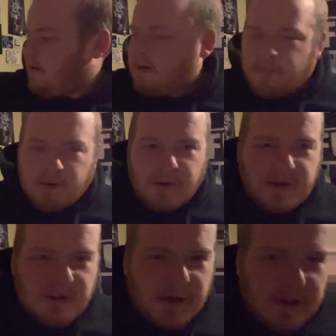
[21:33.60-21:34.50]

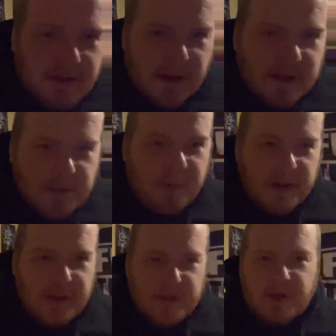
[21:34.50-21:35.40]
once again, it takes
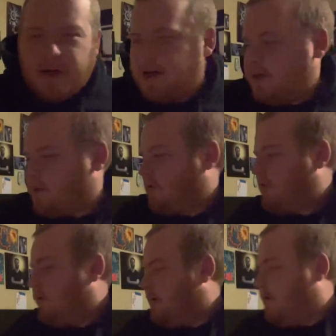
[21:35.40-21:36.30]
place in a high
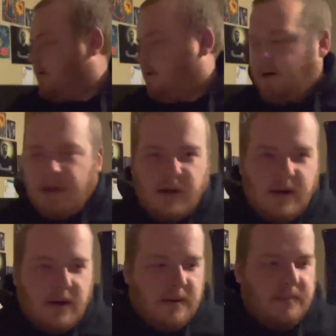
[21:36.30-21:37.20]
school.
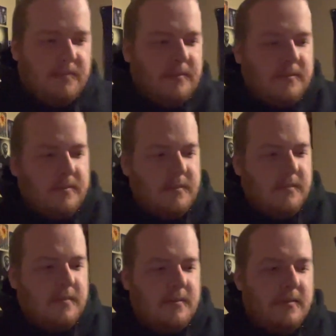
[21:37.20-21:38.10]

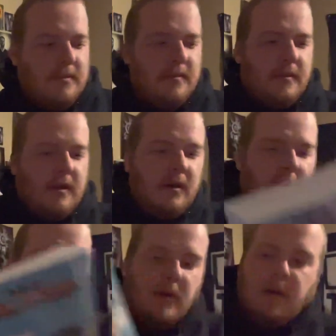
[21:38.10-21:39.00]

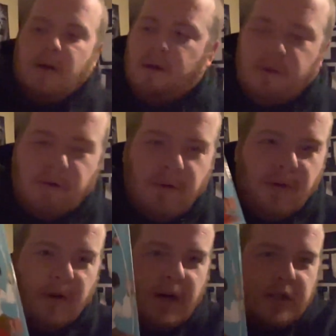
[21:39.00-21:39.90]

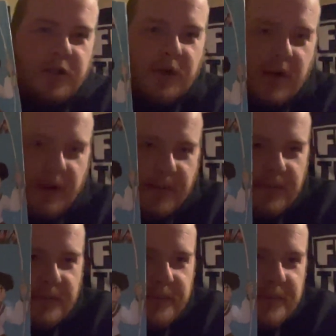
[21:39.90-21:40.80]
Inuyasha.
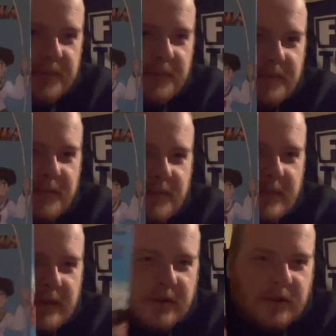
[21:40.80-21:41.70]

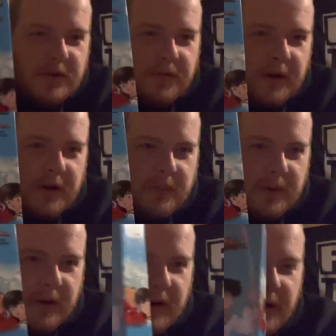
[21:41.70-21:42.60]
This is the final
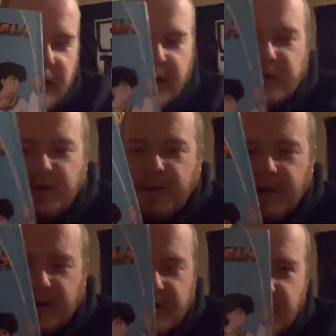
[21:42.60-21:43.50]
book. I actually
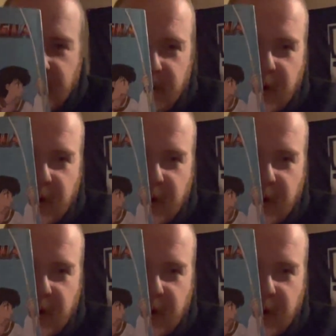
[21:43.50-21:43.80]
bought this at the